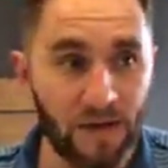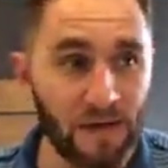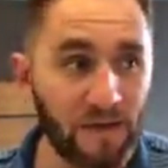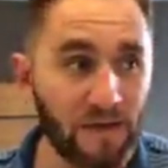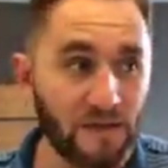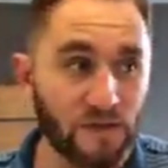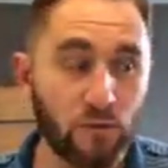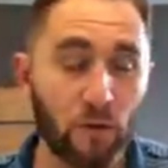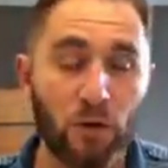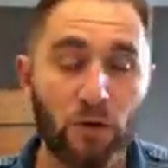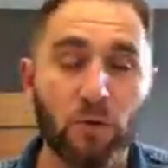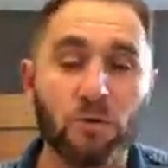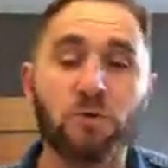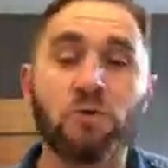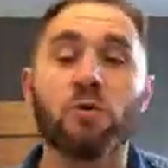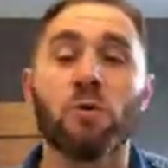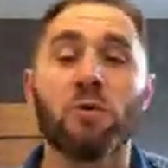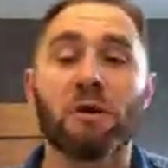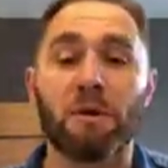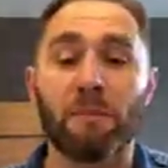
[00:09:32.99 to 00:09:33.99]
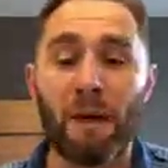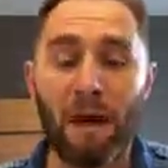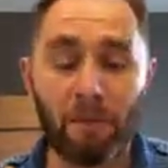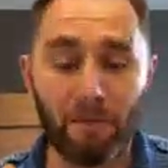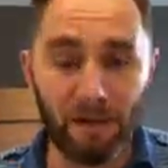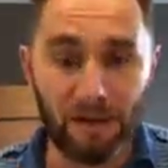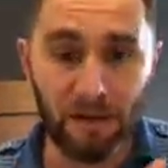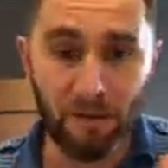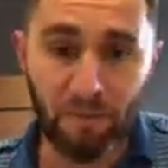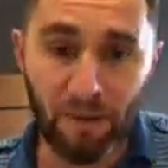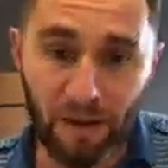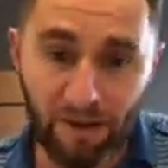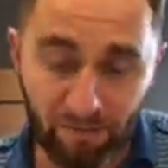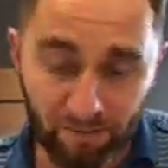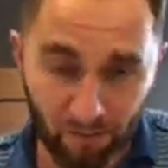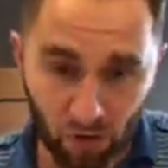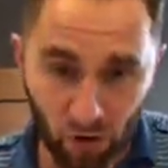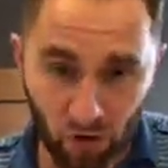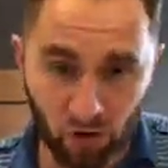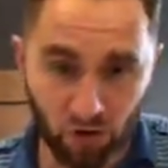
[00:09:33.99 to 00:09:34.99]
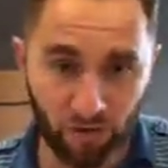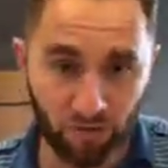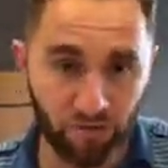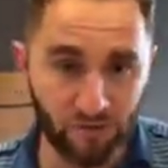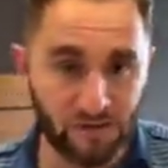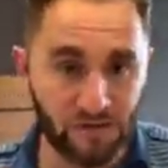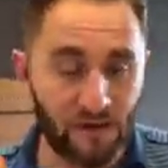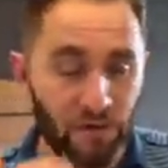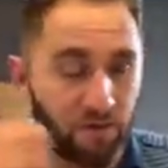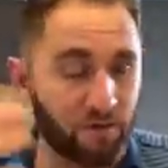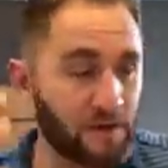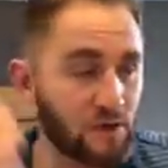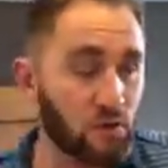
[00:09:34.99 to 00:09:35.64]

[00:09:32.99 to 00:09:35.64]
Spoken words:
That's why I always talking about being a better version of yourself.